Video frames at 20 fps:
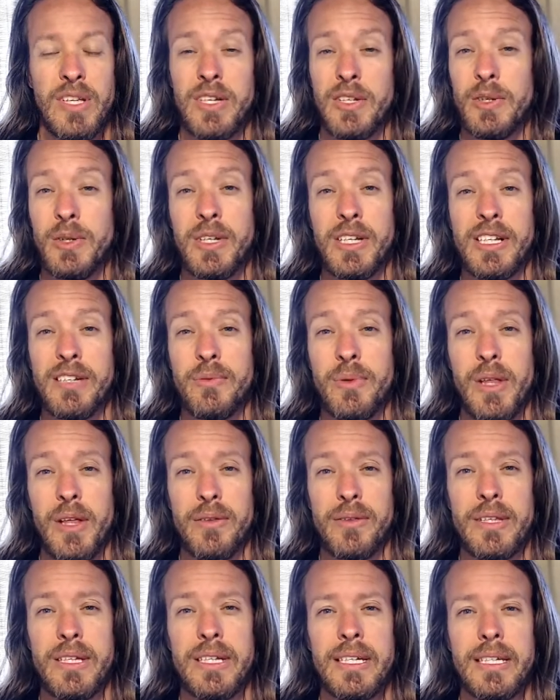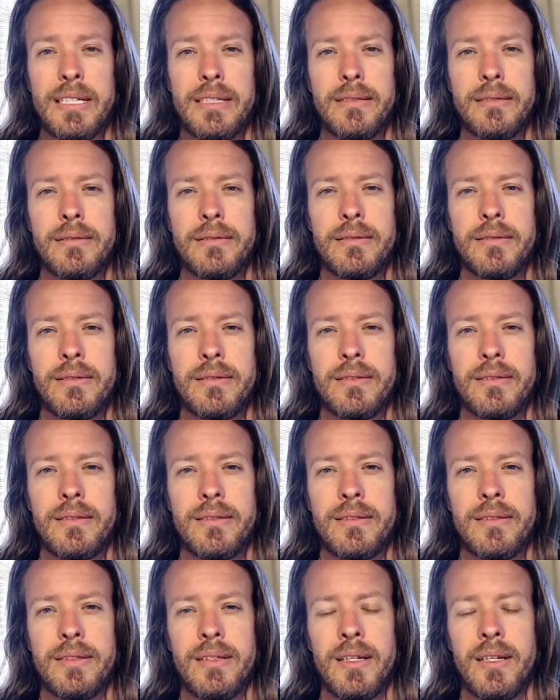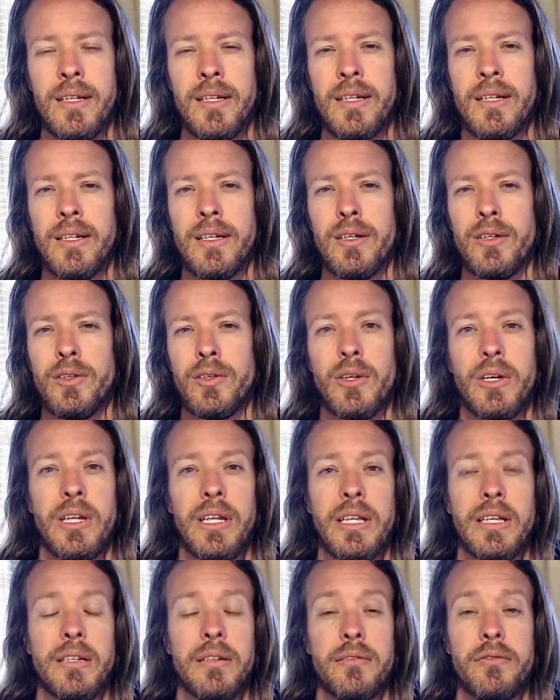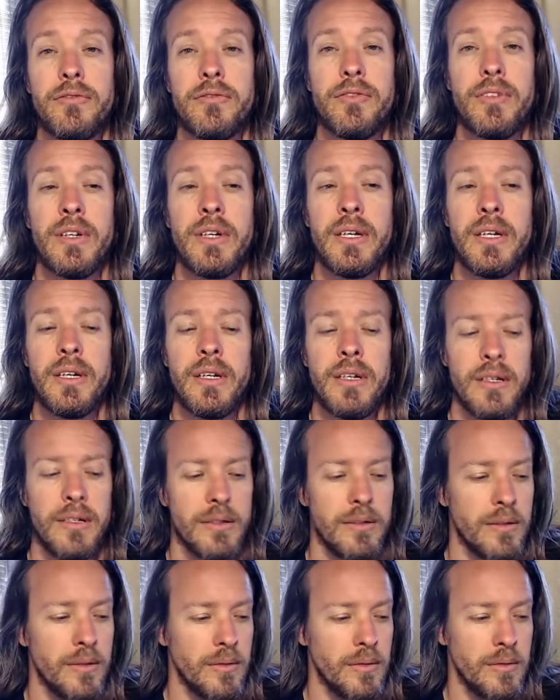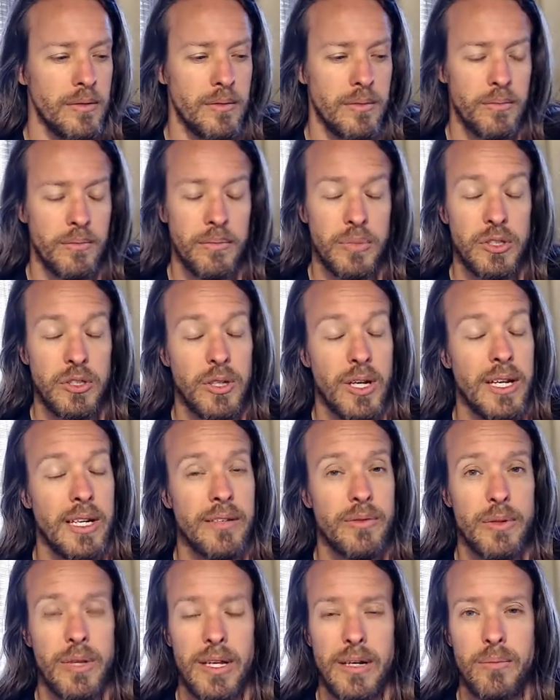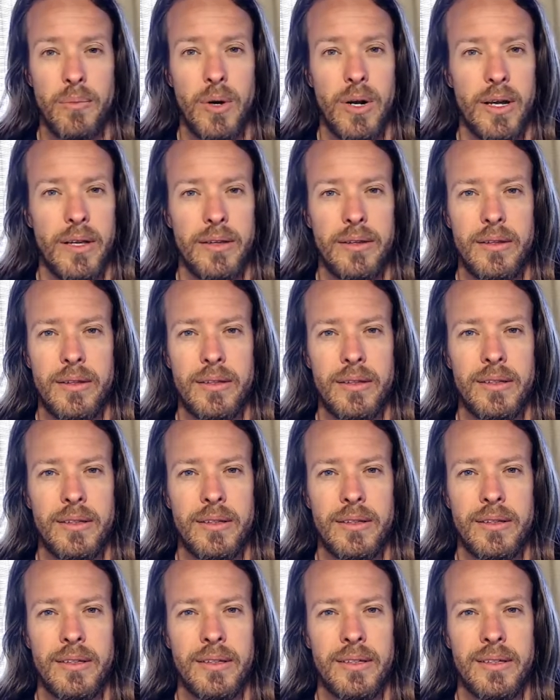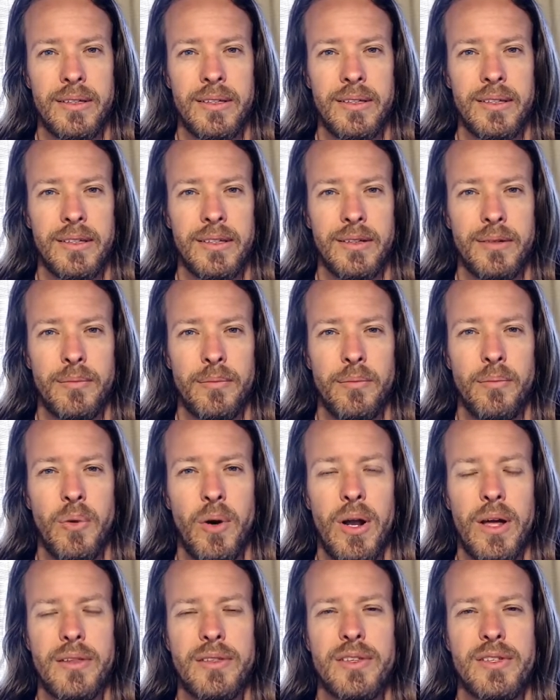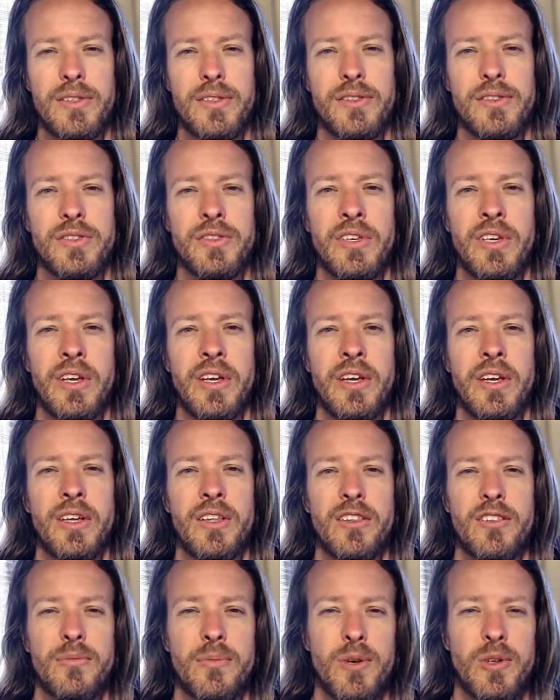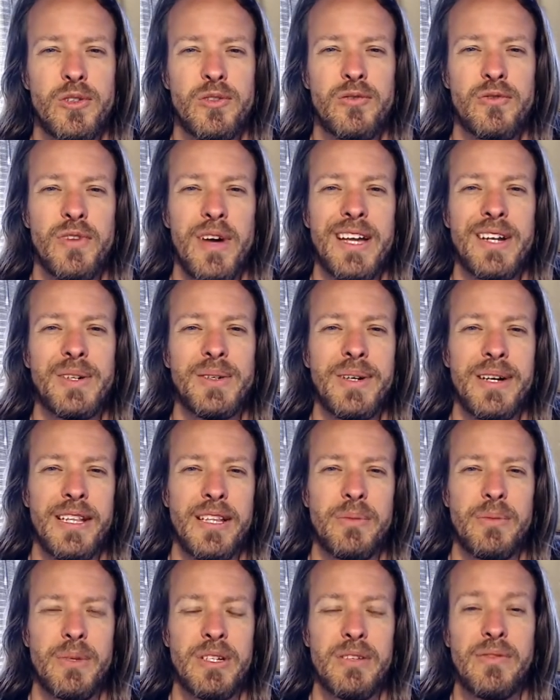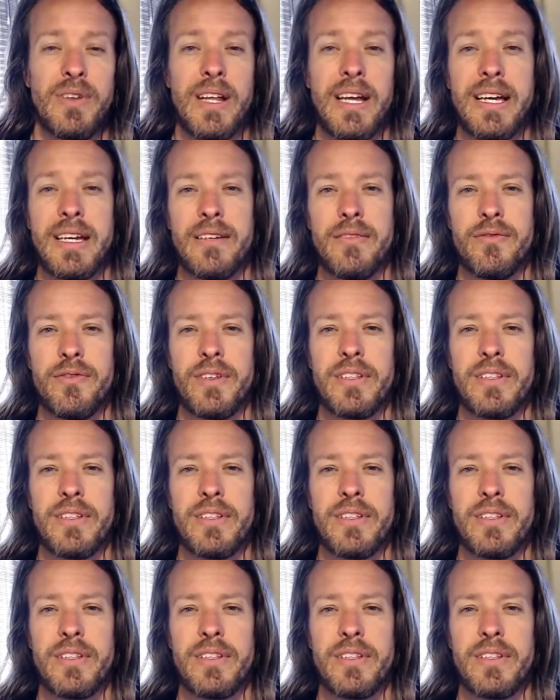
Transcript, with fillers: You can live without thinking. You can live, but you can't live without a breath. Breath is the most vital element of life.